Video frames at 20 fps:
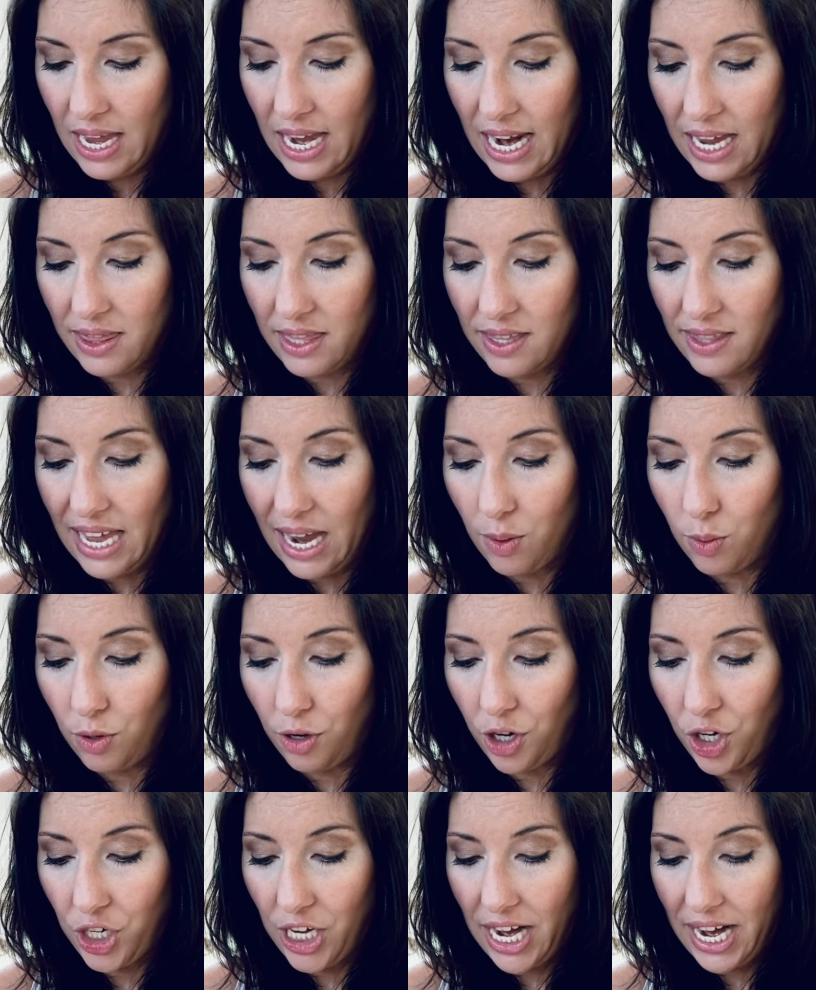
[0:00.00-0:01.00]
And then that will
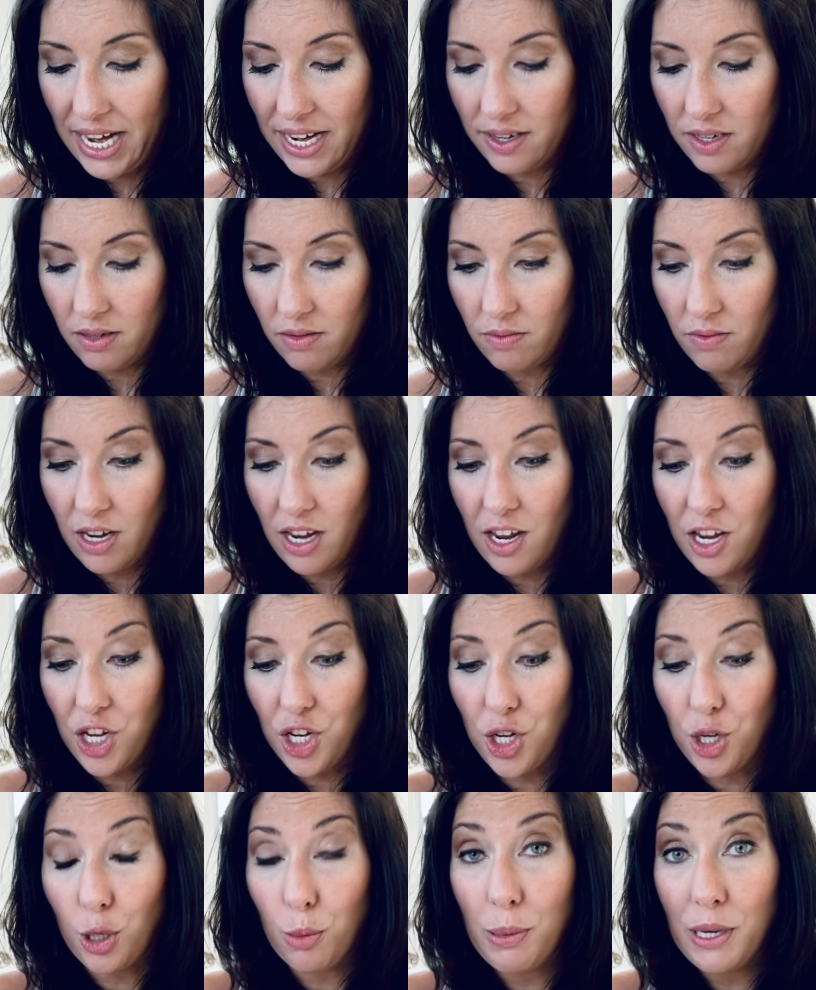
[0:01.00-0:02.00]
create
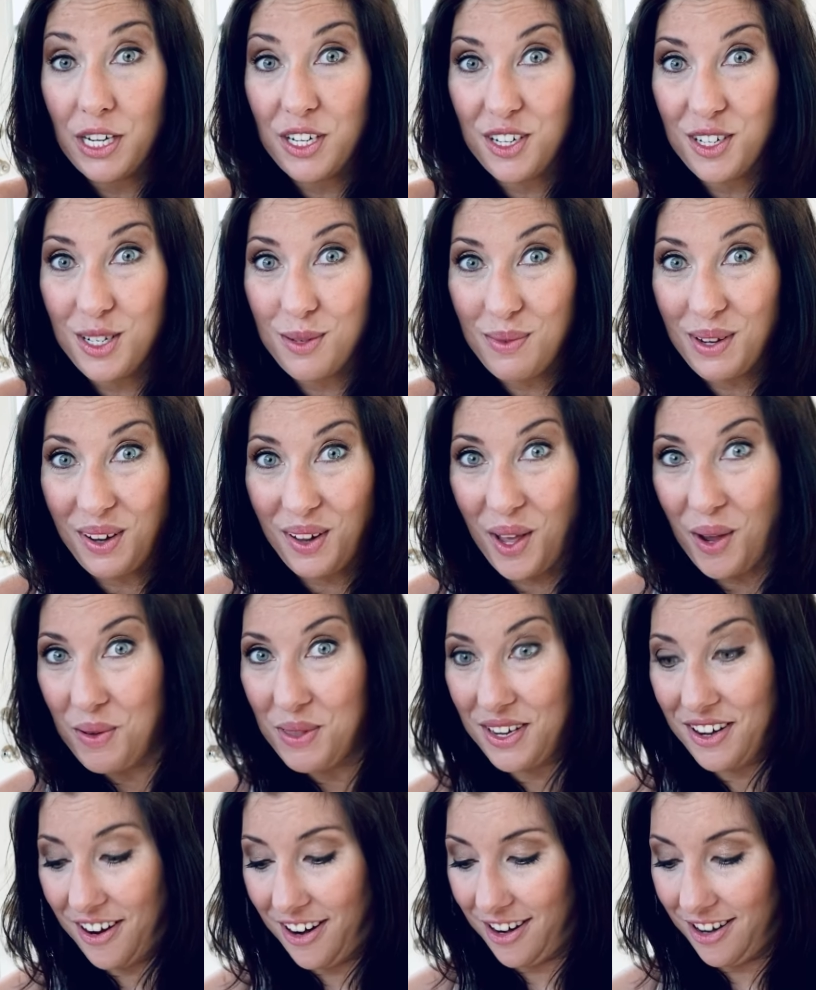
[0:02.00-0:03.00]
your picture to be glow in
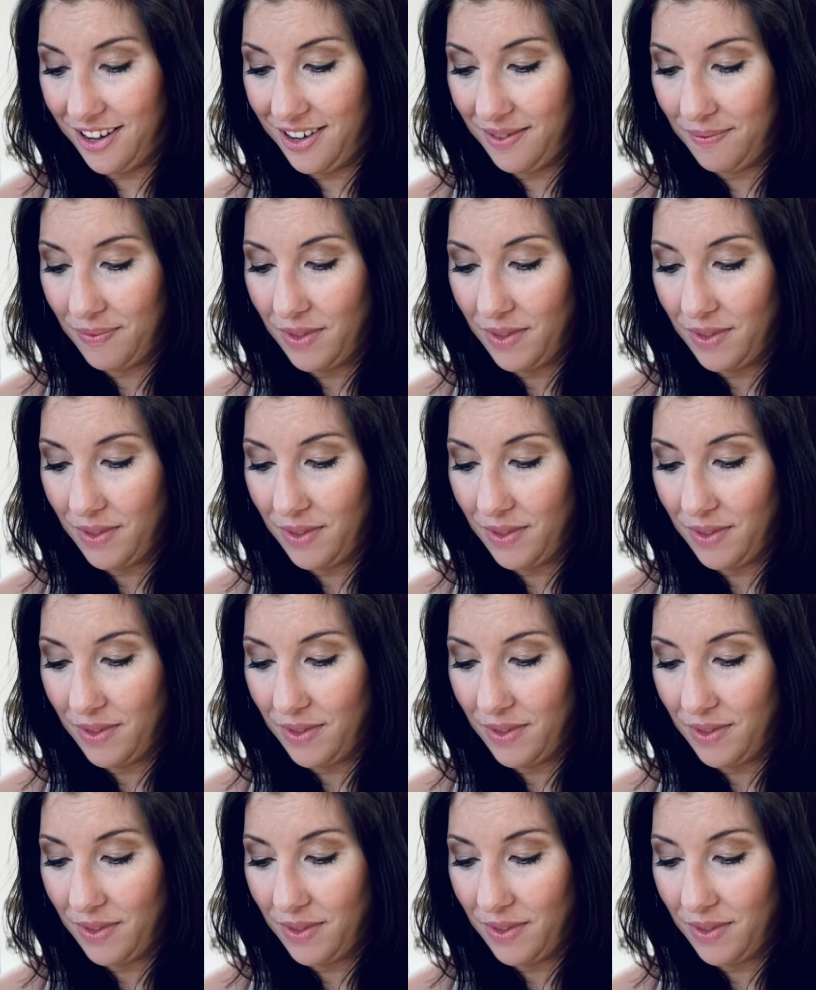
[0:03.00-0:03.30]
the dark.